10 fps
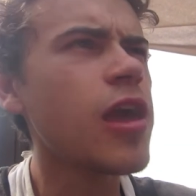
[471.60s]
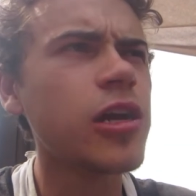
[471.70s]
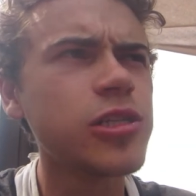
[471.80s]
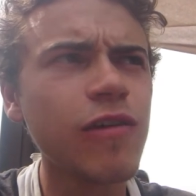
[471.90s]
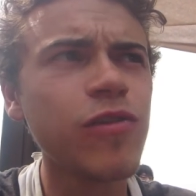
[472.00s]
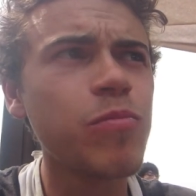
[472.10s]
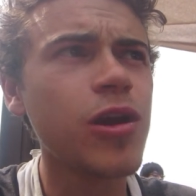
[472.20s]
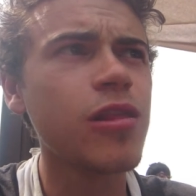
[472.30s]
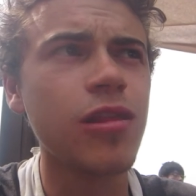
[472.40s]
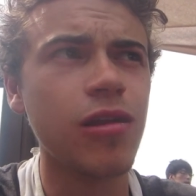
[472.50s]
Yeah, it's definitely
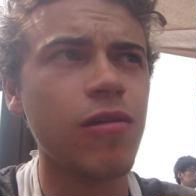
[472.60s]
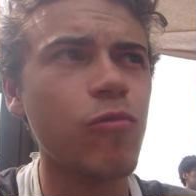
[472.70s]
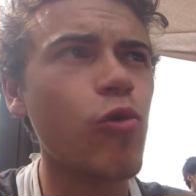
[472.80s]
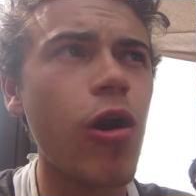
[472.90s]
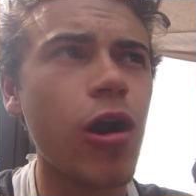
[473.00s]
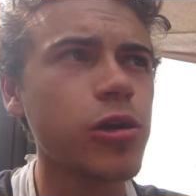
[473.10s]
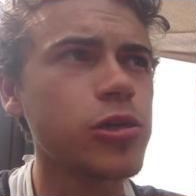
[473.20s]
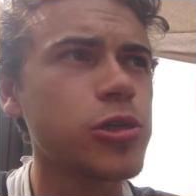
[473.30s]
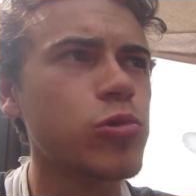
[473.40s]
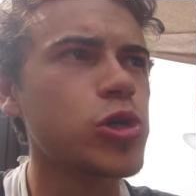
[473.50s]
better than the raw
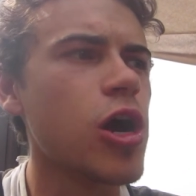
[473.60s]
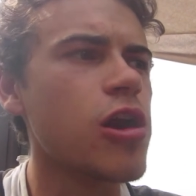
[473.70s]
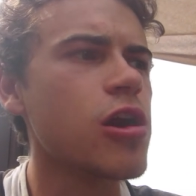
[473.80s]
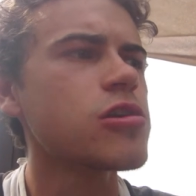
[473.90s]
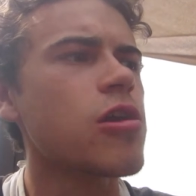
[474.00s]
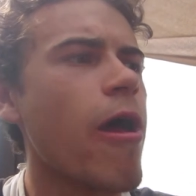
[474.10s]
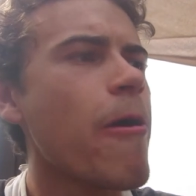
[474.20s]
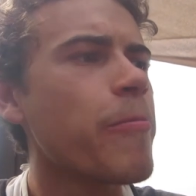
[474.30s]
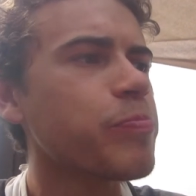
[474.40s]
onions we tried yesterday.